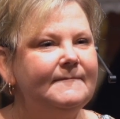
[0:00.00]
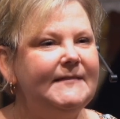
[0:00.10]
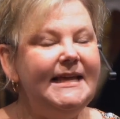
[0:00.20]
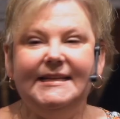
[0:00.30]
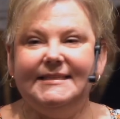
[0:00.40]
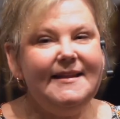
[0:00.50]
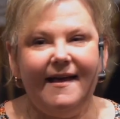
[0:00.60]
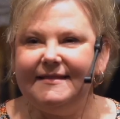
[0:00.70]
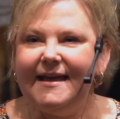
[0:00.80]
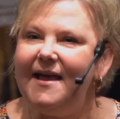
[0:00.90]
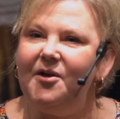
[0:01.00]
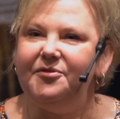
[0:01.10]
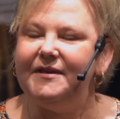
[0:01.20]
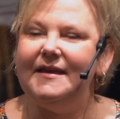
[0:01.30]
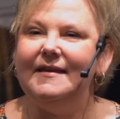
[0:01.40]
It is not the
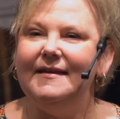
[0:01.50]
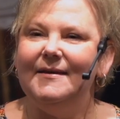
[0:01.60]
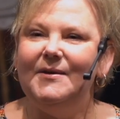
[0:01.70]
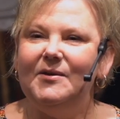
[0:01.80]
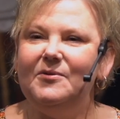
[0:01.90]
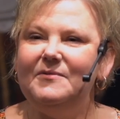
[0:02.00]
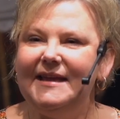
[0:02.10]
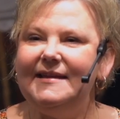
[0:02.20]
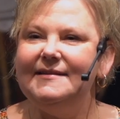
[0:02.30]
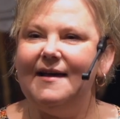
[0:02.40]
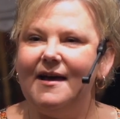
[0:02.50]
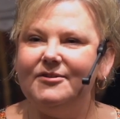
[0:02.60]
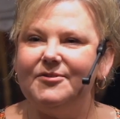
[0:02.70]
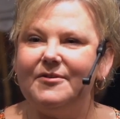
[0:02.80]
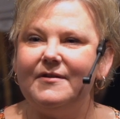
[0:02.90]
healthy who need a
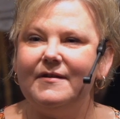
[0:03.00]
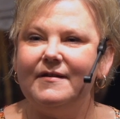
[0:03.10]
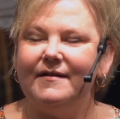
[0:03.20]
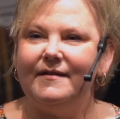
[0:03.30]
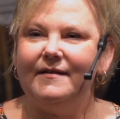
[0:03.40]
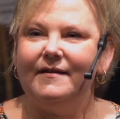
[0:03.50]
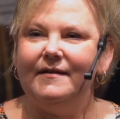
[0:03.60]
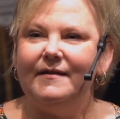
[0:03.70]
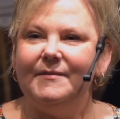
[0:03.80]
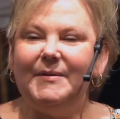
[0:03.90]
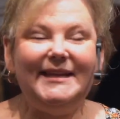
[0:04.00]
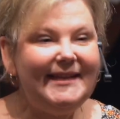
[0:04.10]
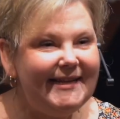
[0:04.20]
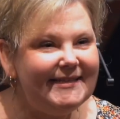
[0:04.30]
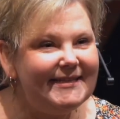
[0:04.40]
doctor, but
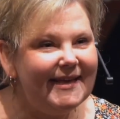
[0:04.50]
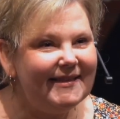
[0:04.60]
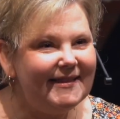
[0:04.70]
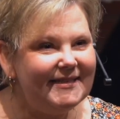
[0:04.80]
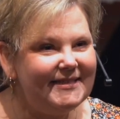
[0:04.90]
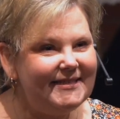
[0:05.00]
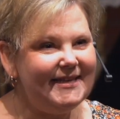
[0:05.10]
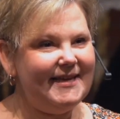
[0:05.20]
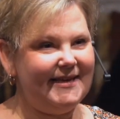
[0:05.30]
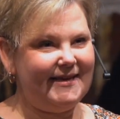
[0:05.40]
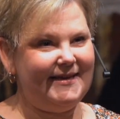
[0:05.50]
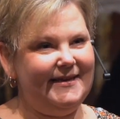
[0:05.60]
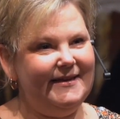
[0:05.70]
it is the sick.